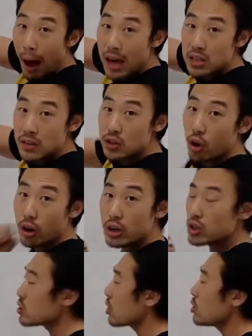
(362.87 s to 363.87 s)
positive
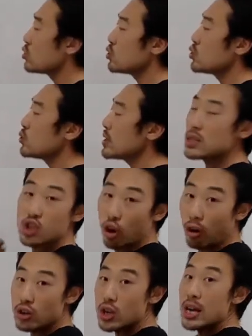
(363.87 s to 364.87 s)
charge is going to do to this
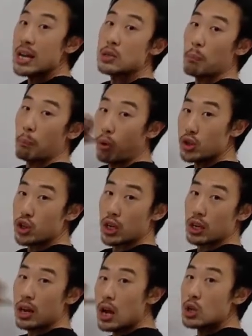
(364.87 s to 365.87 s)
charge is push
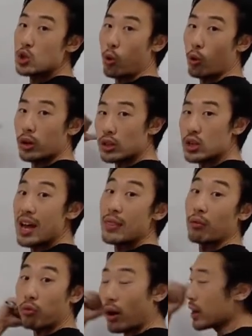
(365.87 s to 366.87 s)
it towards
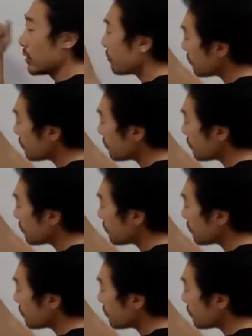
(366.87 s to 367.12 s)
the right,